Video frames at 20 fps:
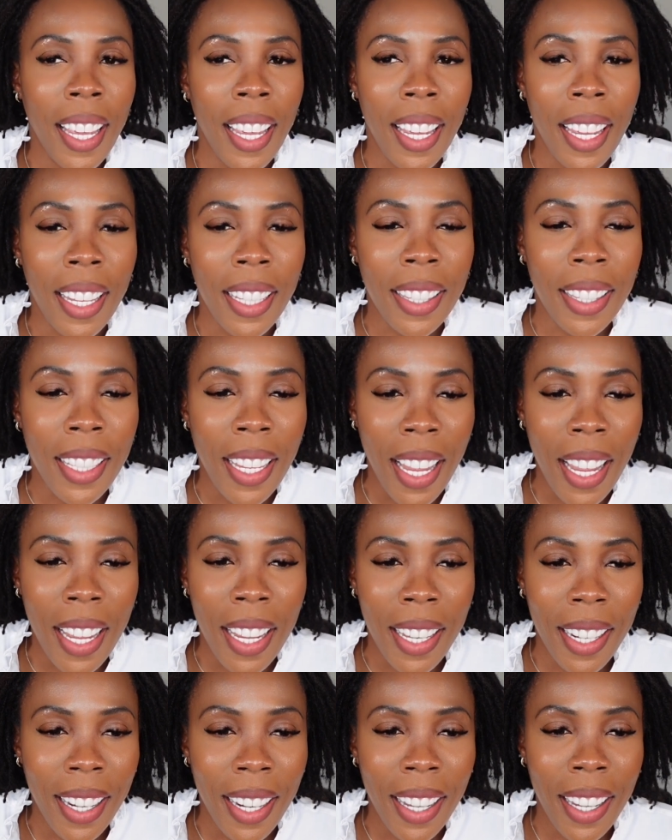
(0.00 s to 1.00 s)
And
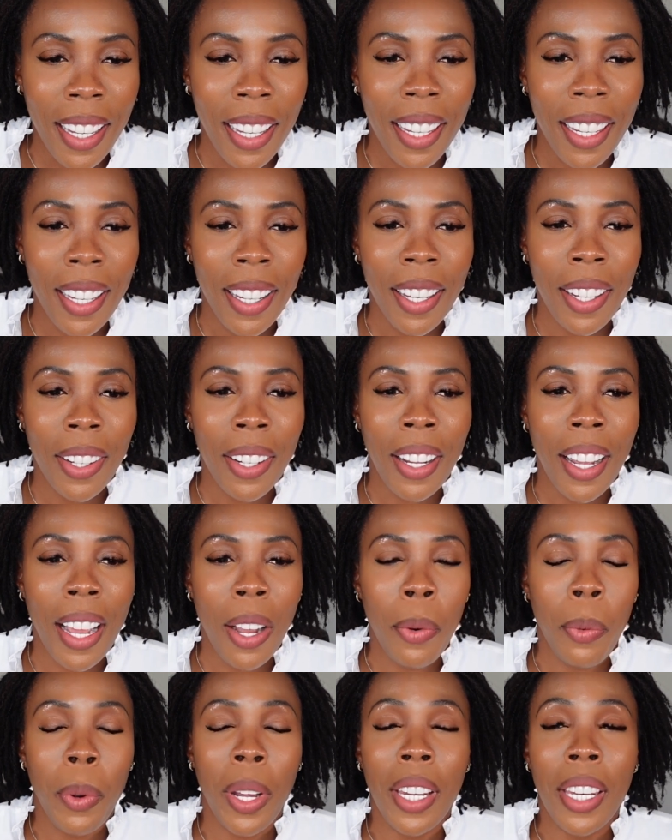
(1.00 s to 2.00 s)
then,
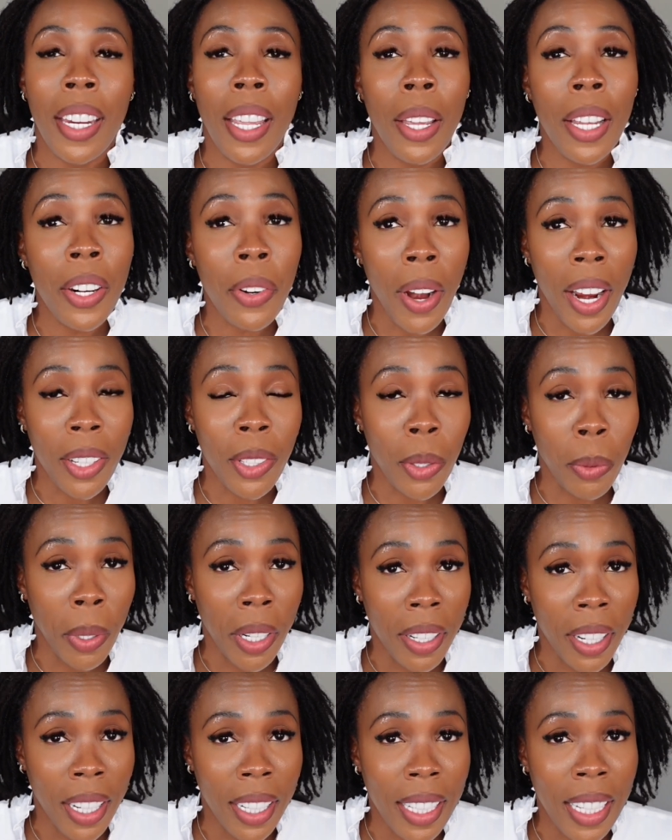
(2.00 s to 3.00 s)
when they
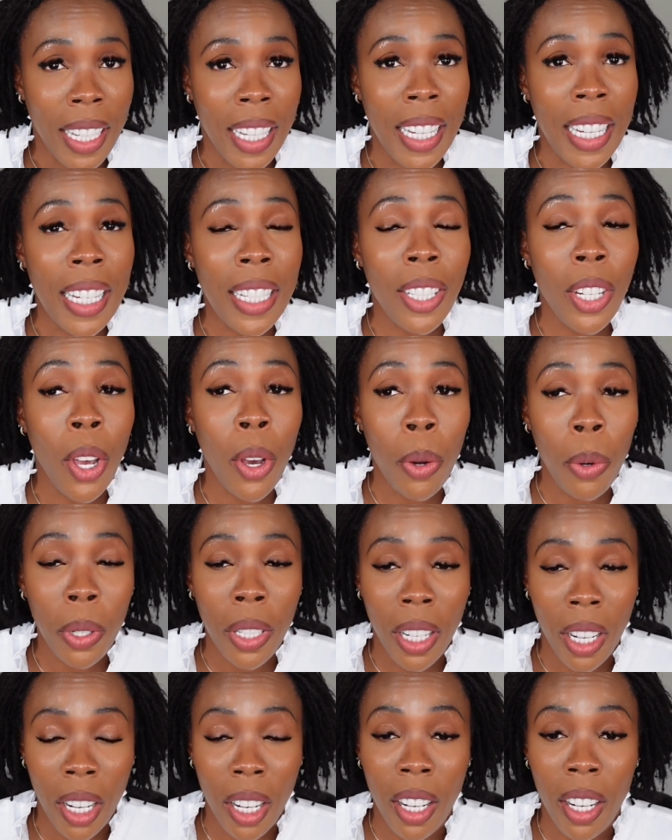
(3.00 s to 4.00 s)
graduated, he
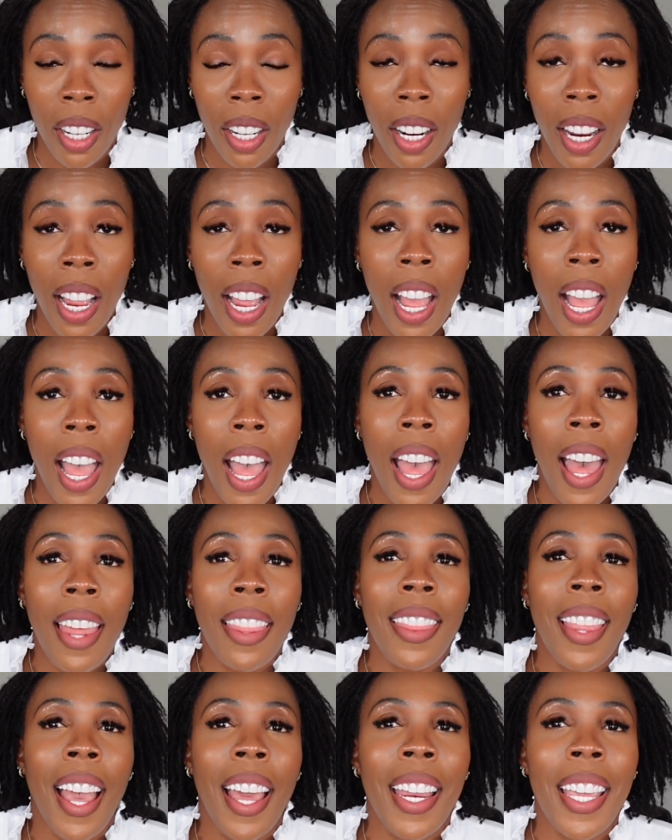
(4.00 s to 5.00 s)
told her
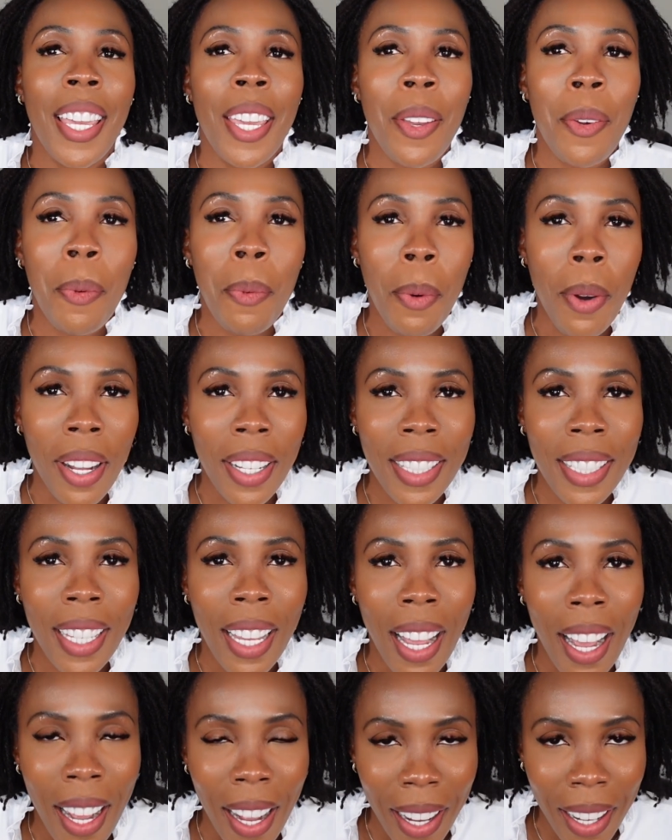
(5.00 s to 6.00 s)
that he
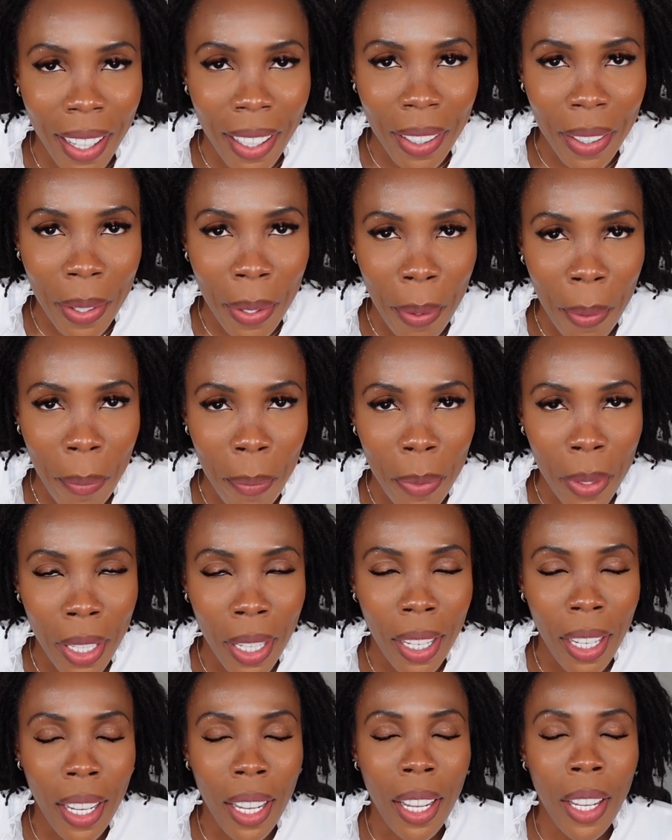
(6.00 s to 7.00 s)
wants her
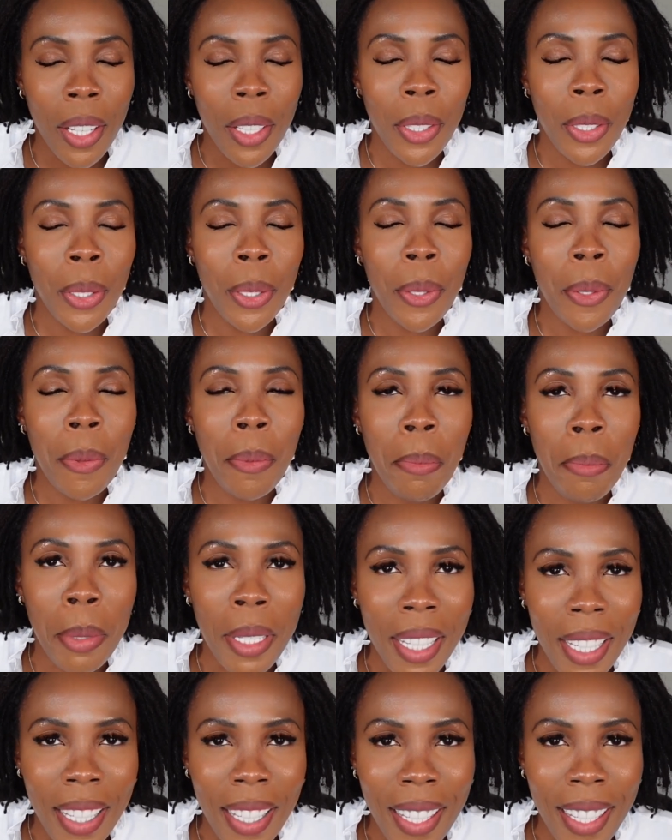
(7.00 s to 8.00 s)
to
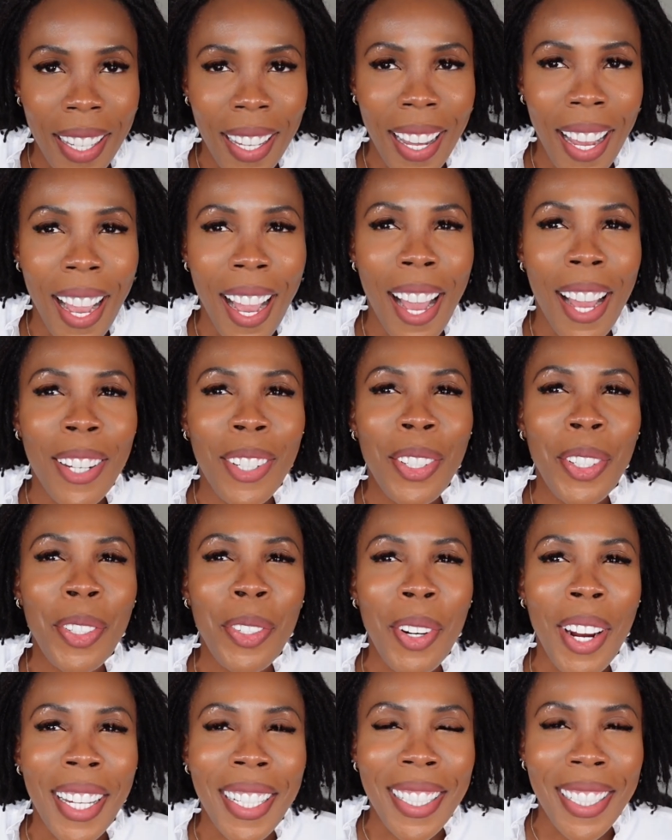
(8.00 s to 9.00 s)
be a
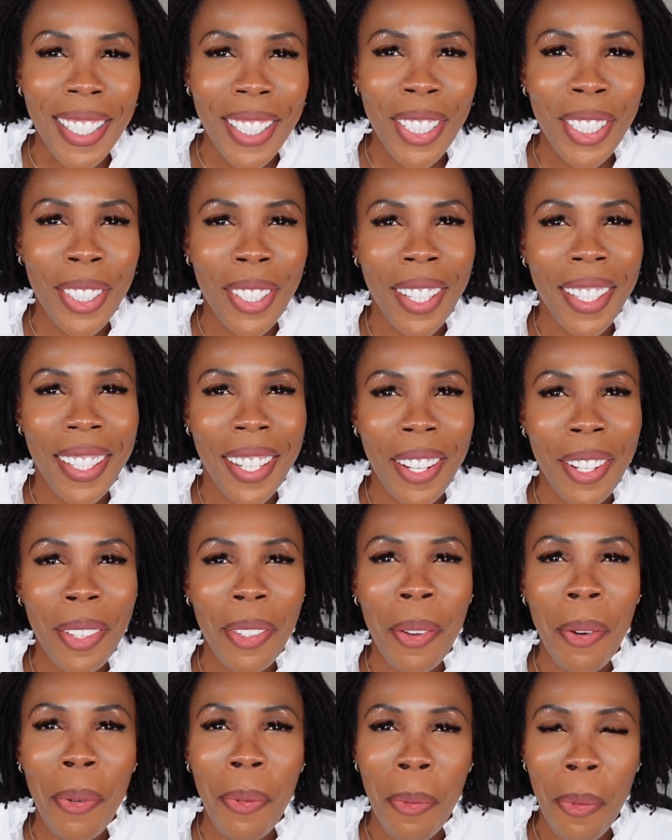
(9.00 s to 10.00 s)

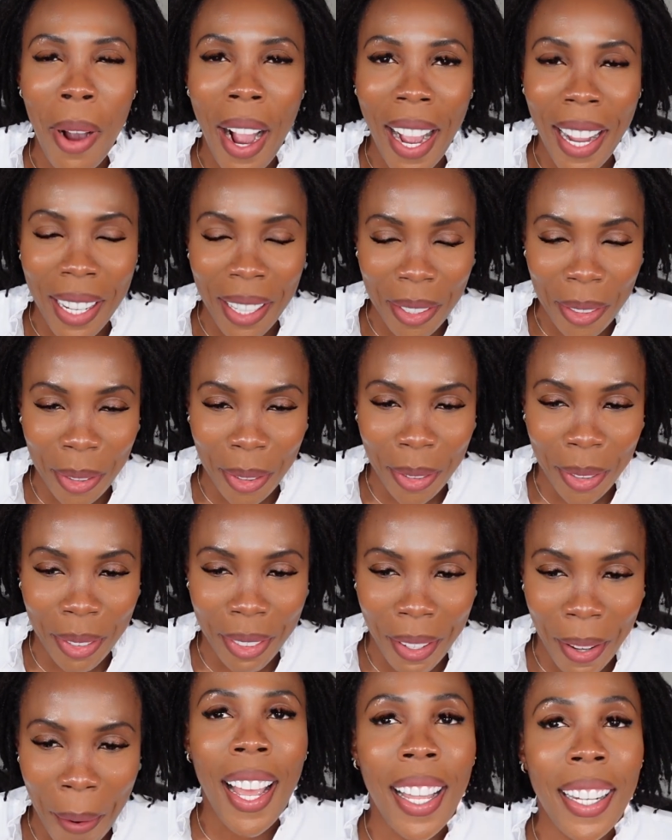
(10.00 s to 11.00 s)
traditional
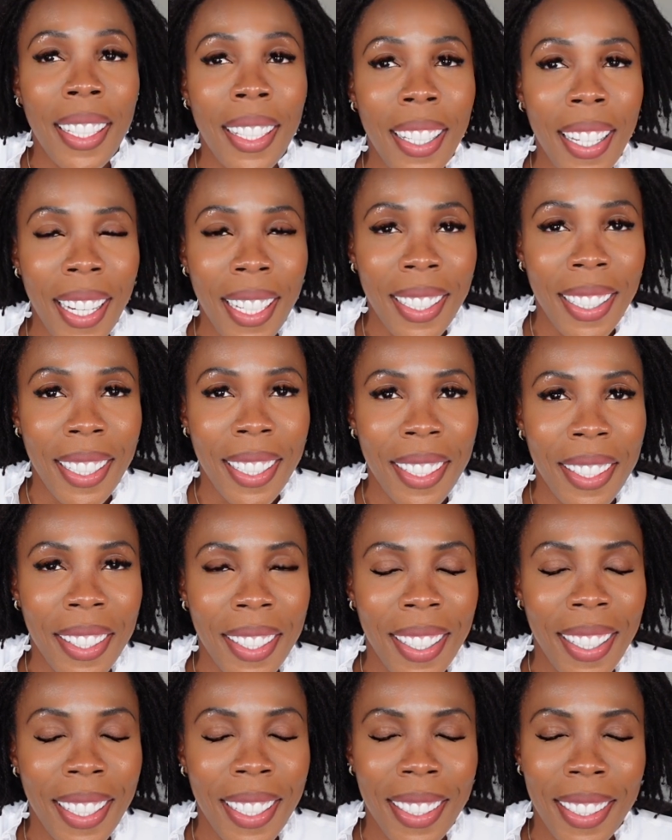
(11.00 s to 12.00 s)
wife. And
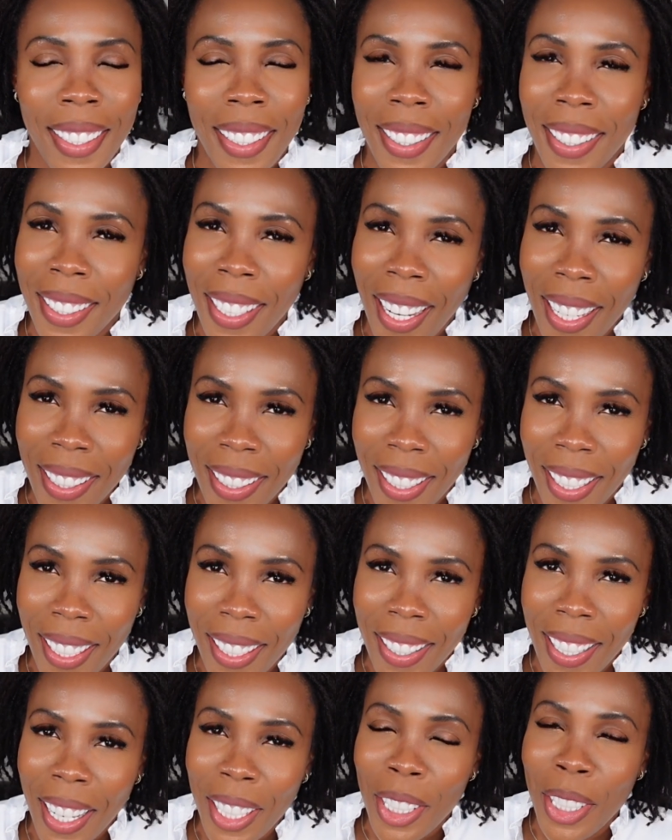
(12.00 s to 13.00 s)
lady
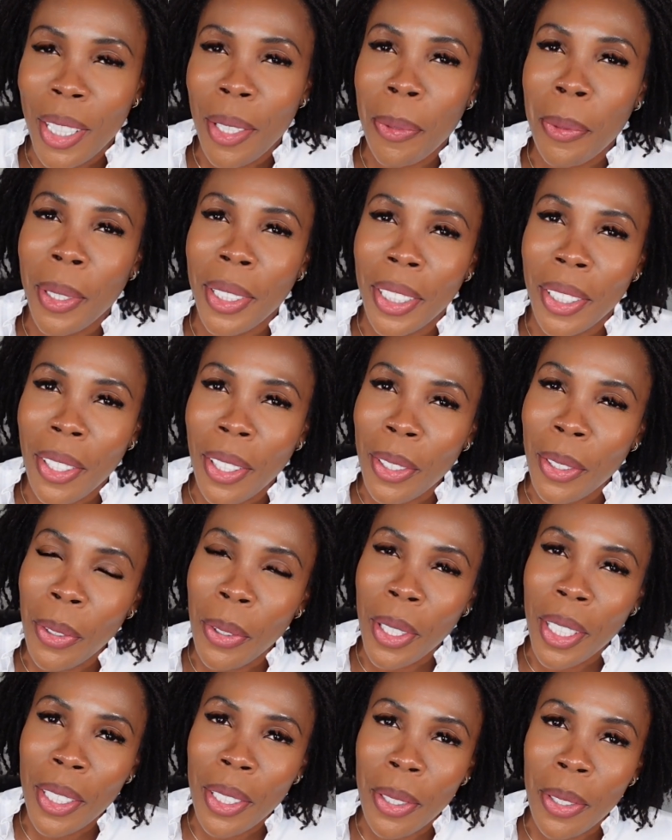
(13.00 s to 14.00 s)
decided that she was not
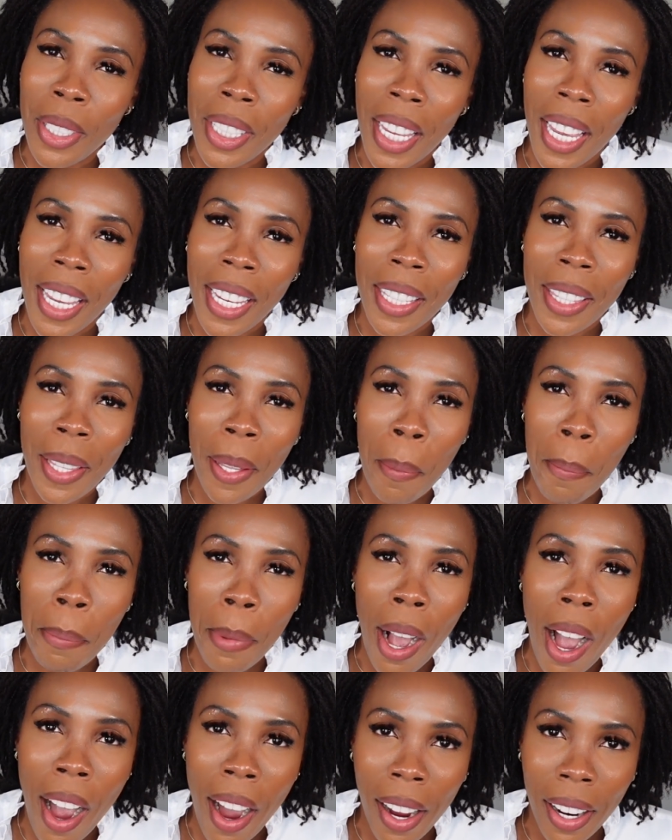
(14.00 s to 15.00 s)
going to take the
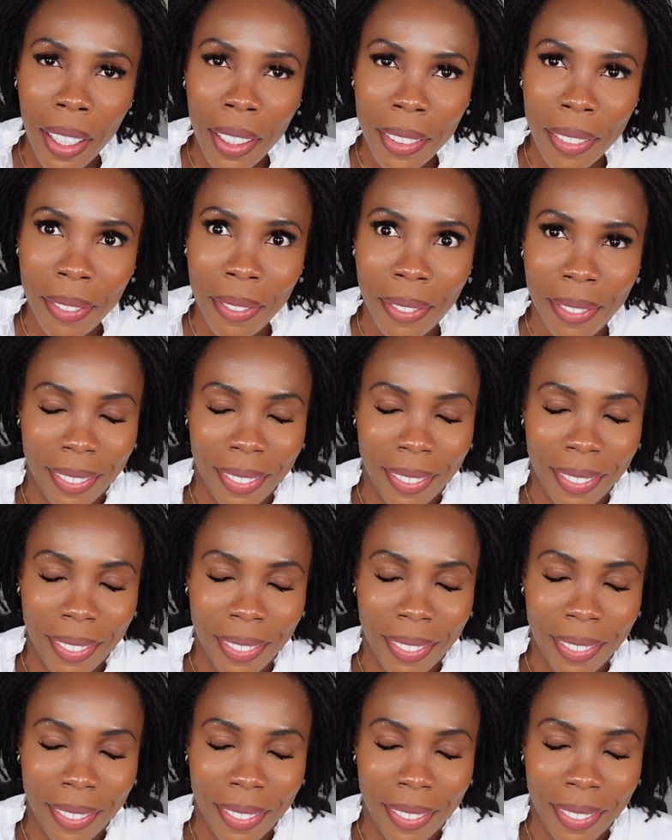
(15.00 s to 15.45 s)
bar.